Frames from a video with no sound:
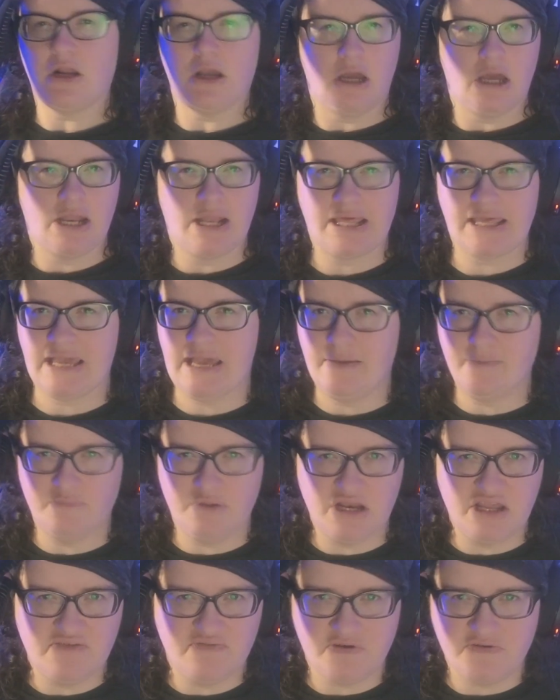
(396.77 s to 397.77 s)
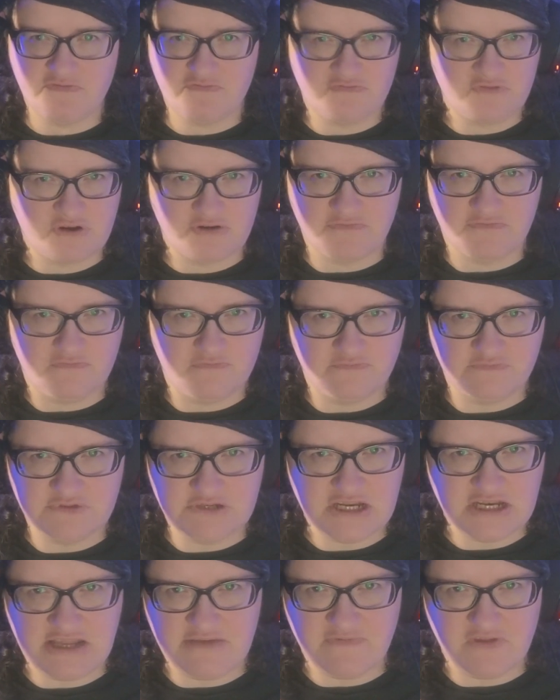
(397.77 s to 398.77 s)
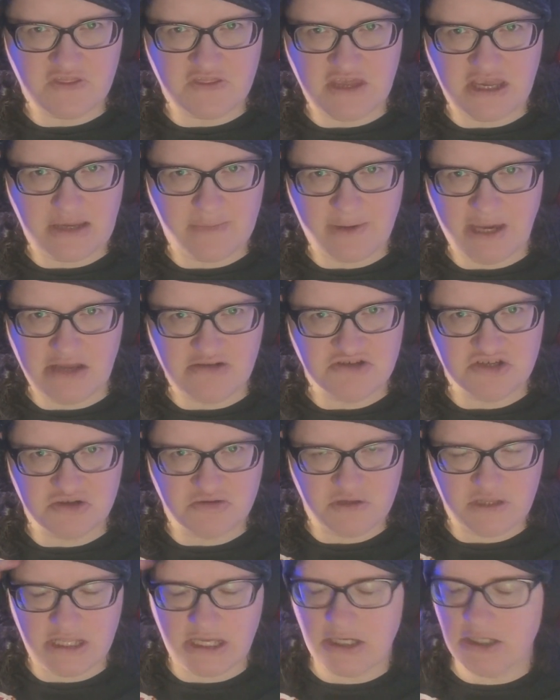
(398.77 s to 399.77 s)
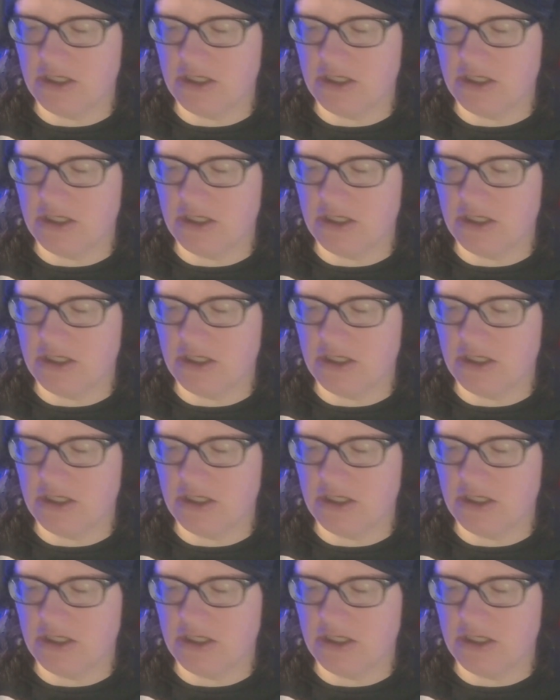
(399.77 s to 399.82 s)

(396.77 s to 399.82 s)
And I can't believe I freaking didn't even think about doing that.